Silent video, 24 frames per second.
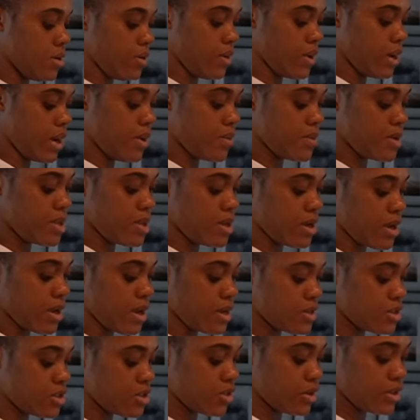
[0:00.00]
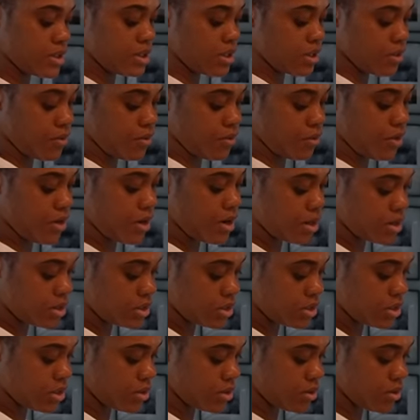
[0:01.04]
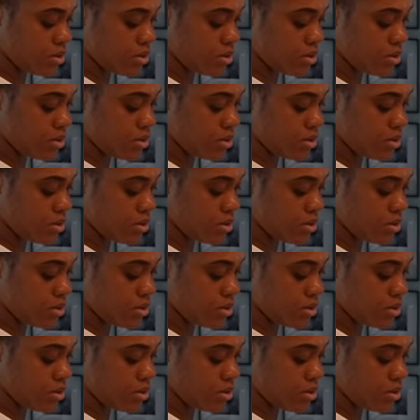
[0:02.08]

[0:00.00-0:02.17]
well I mean you can store it in the fridge